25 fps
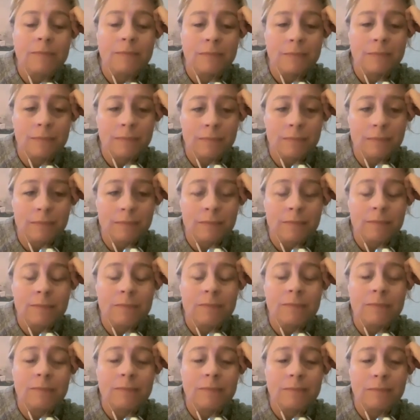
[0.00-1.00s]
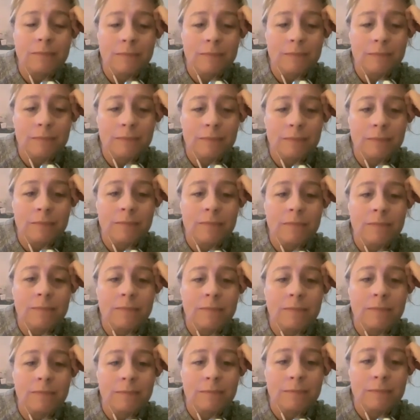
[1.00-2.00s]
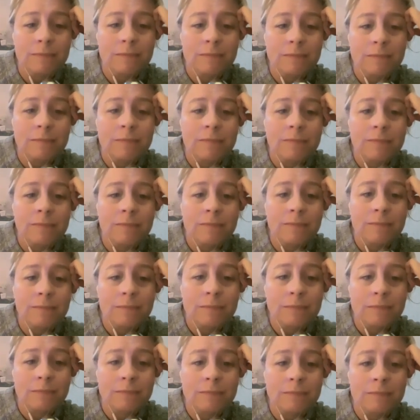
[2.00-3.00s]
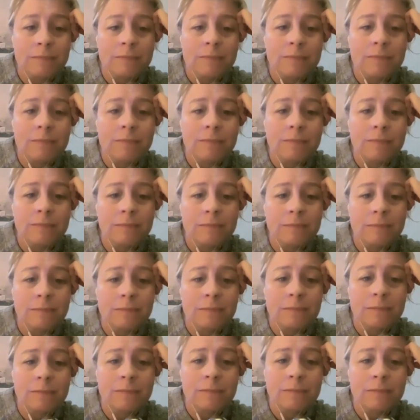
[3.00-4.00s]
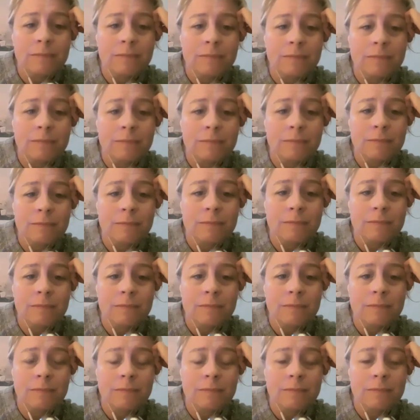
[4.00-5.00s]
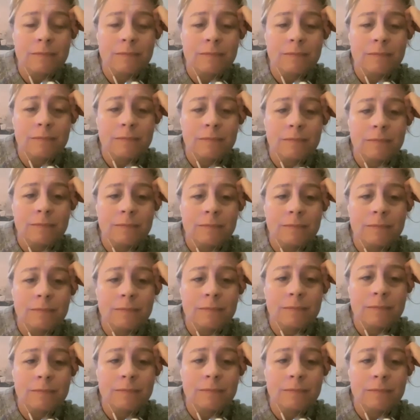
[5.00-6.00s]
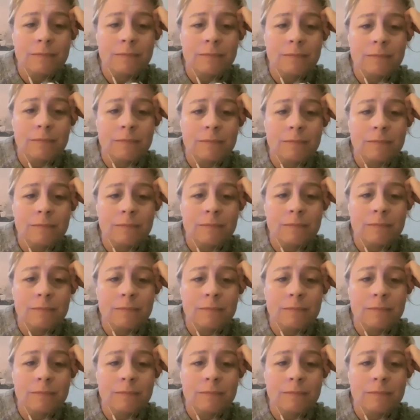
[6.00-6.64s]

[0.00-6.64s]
This person isn't speaking.